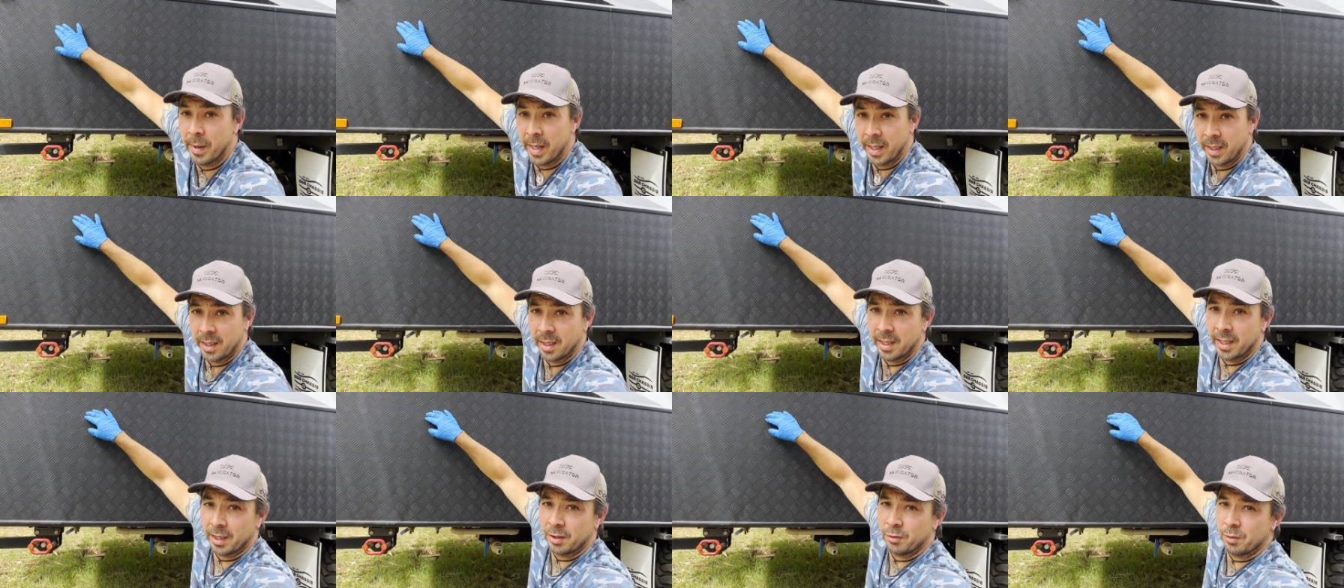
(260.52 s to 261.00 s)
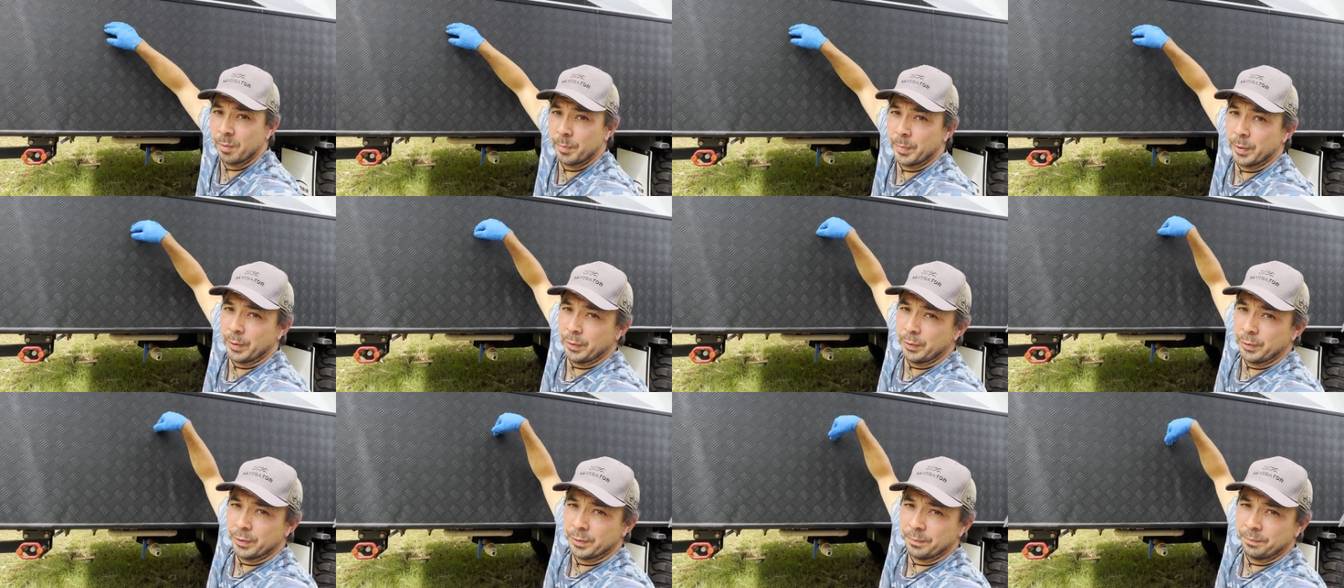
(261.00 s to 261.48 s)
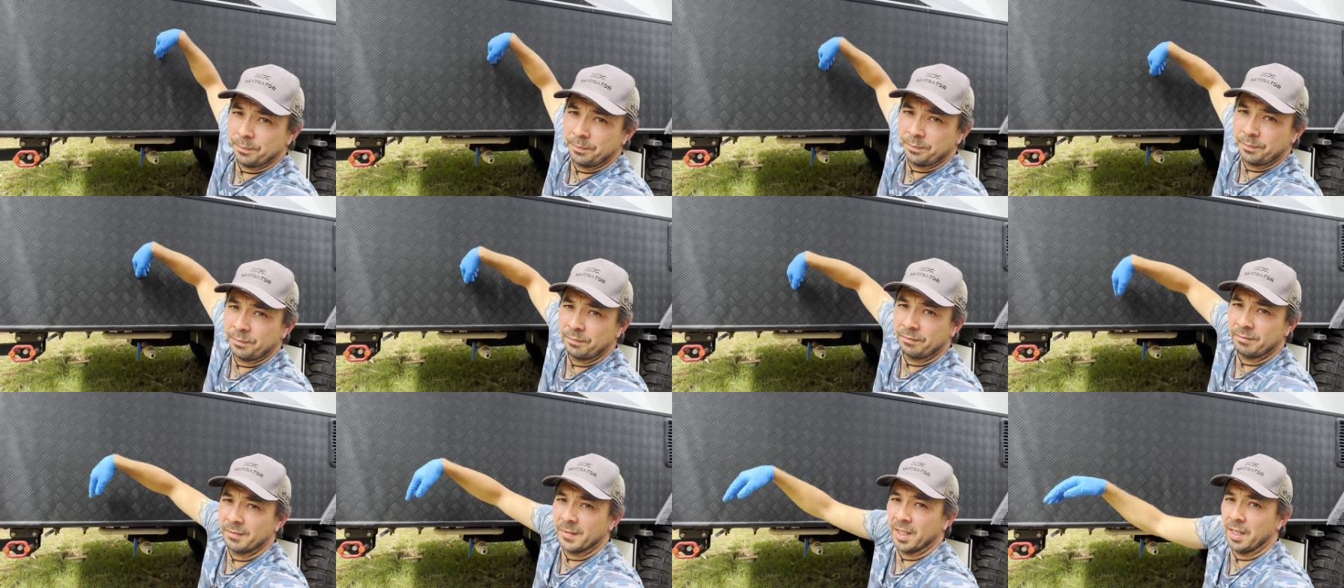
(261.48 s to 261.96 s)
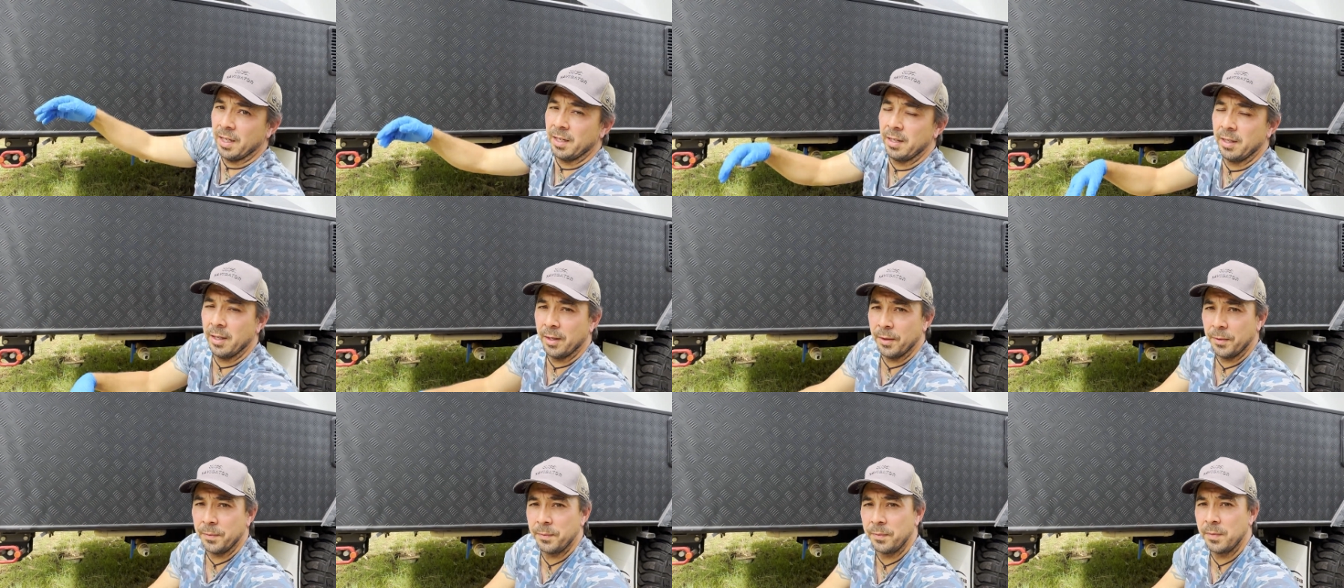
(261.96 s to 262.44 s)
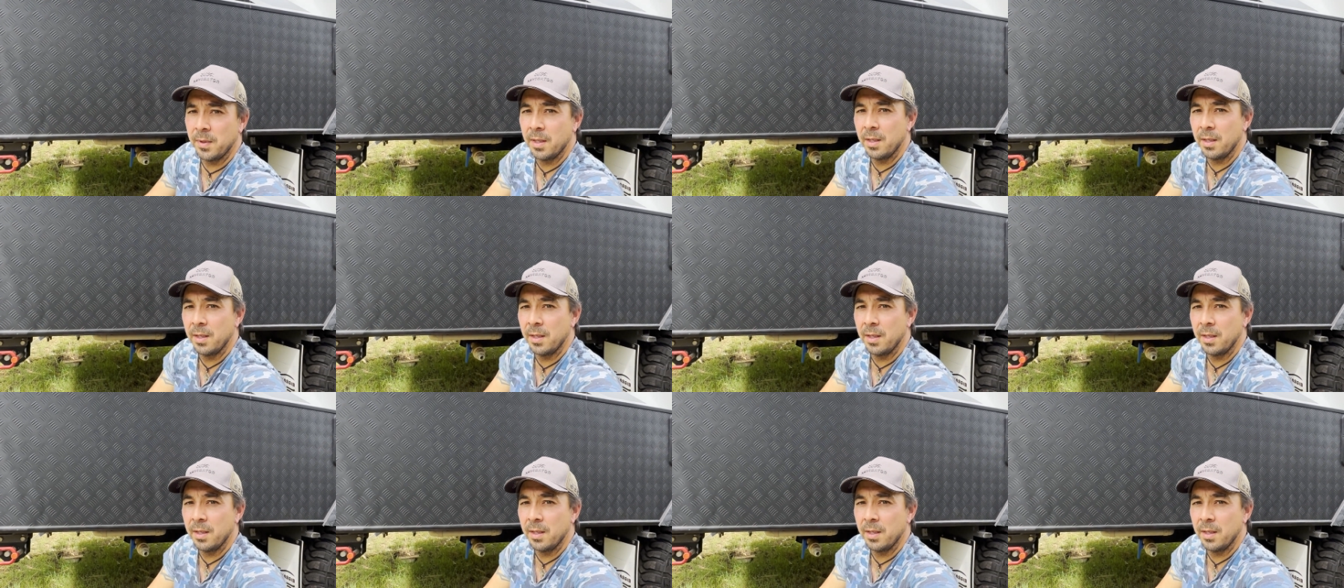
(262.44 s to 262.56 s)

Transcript: make an extra boot. I don't know.